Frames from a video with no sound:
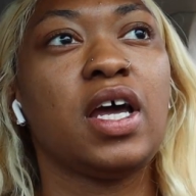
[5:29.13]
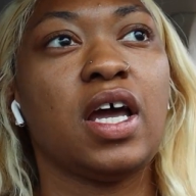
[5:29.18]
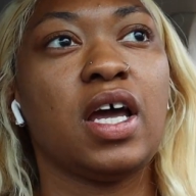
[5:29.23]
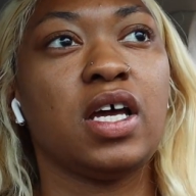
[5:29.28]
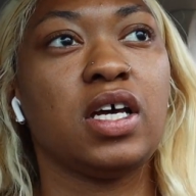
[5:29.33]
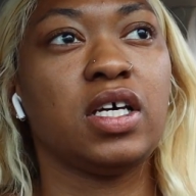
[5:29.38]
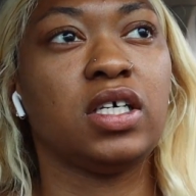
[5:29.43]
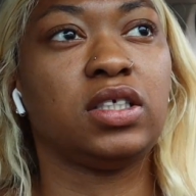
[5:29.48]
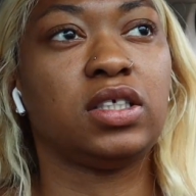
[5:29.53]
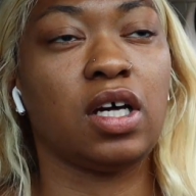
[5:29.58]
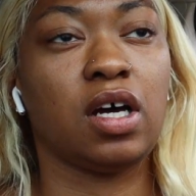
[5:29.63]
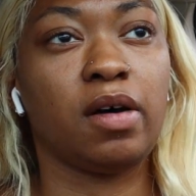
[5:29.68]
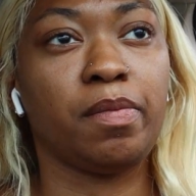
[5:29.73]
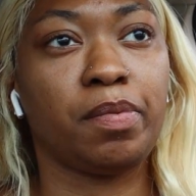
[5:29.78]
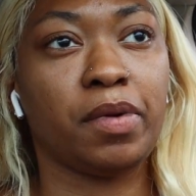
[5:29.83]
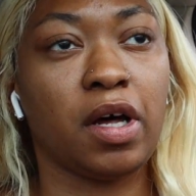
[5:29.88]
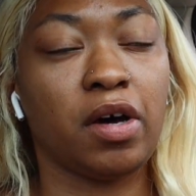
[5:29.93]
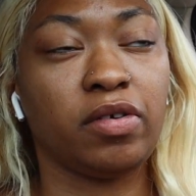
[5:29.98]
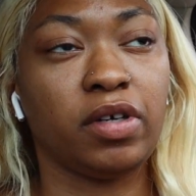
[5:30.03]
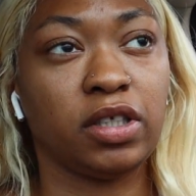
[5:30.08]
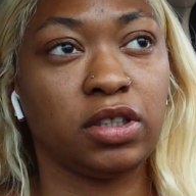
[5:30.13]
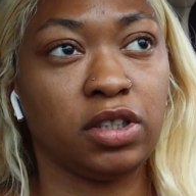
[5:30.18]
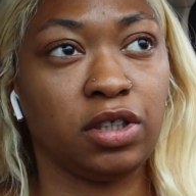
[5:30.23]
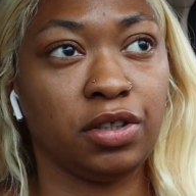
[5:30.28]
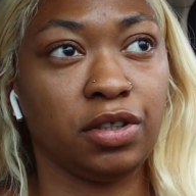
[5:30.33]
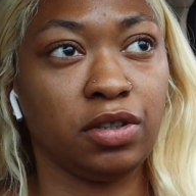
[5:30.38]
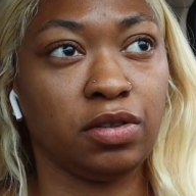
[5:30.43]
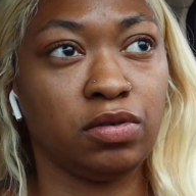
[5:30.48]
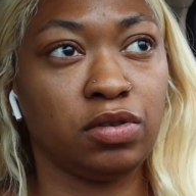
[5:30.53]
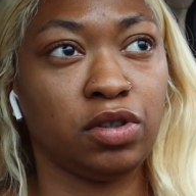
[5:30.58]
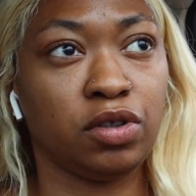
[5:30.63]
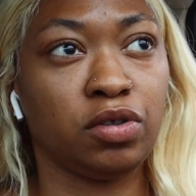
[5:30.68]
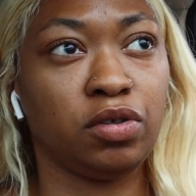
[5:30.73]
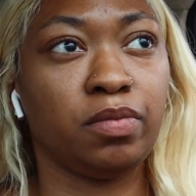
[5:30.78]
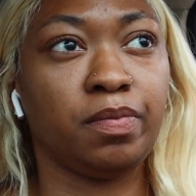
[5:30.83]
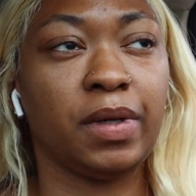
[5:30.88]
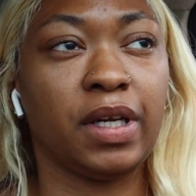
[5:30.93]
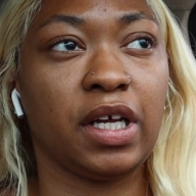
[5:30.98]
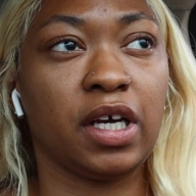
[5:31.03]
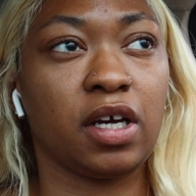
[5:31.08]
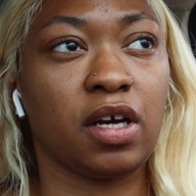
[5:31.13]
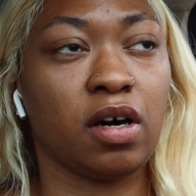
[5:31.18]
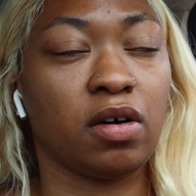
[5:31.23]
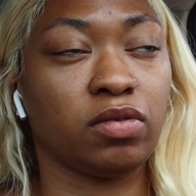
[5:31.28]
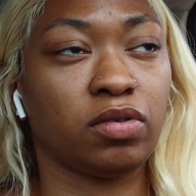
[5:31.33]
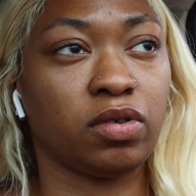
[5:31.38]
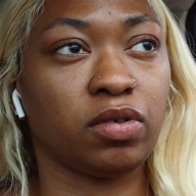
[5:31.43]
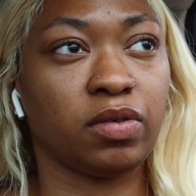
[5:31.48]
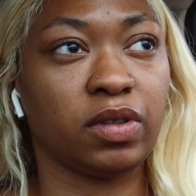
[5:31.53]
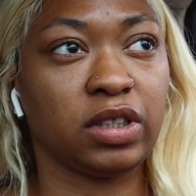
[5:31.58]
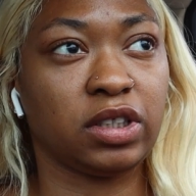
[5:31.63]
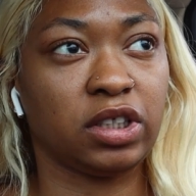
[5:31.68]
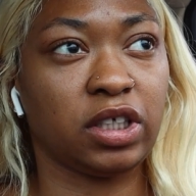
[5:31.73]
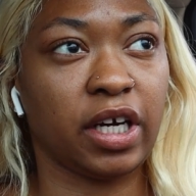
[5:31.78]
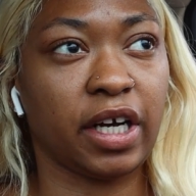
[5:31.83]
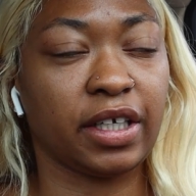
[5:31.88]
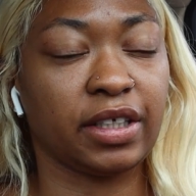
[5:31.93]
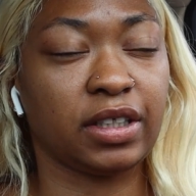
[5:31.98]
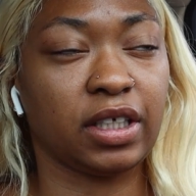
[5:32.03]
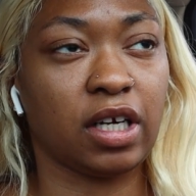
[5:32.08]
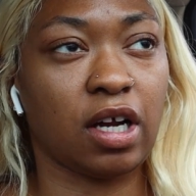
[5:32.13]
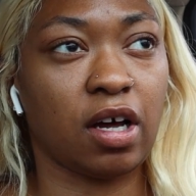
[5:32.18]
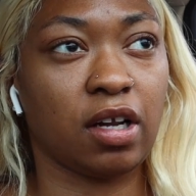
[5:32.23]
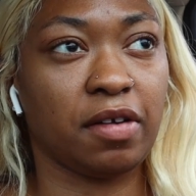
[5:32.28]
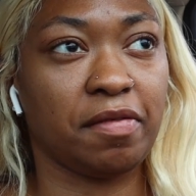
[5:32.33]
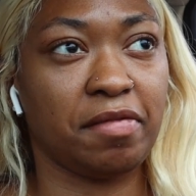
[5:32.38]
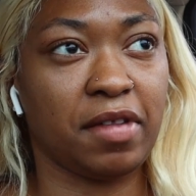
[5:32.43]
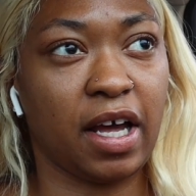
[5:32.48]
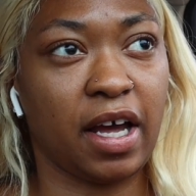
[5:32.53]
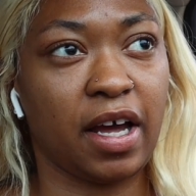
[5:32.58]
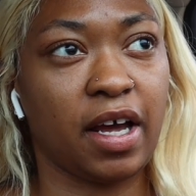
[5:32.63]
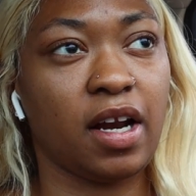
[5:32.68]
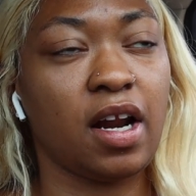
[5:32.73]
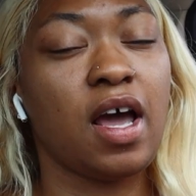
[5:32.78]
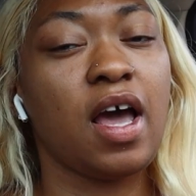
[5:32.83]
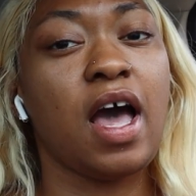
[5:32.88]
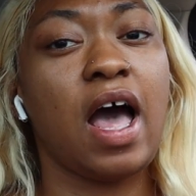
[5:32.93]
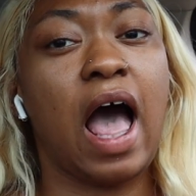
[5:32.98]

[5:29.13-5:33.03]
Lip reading: is upload it to YouTube and it go through its checks and all of that.